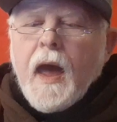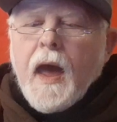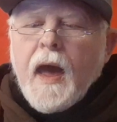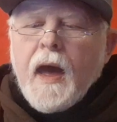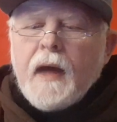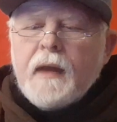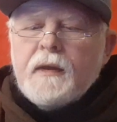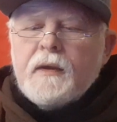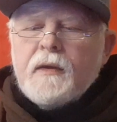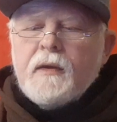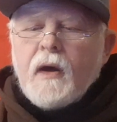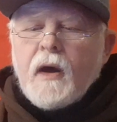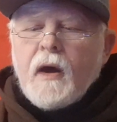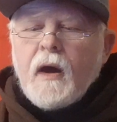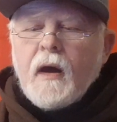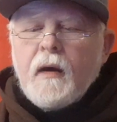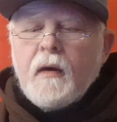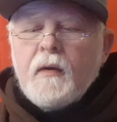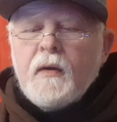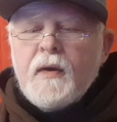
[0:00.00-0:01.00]
And
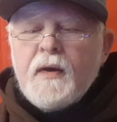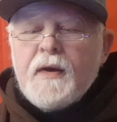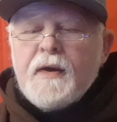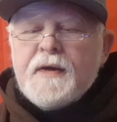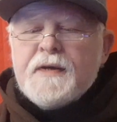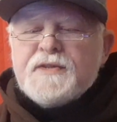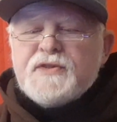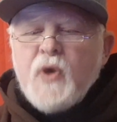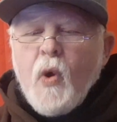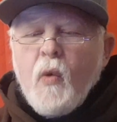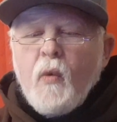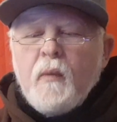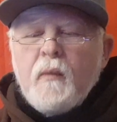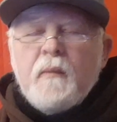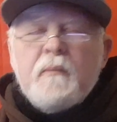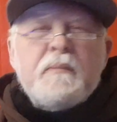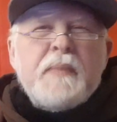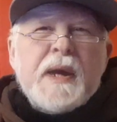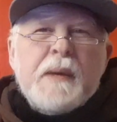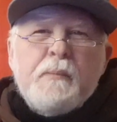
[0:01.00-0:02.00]
uh, so,
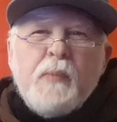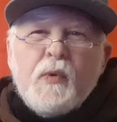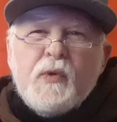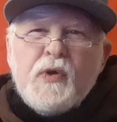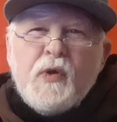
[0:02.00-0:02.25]
people,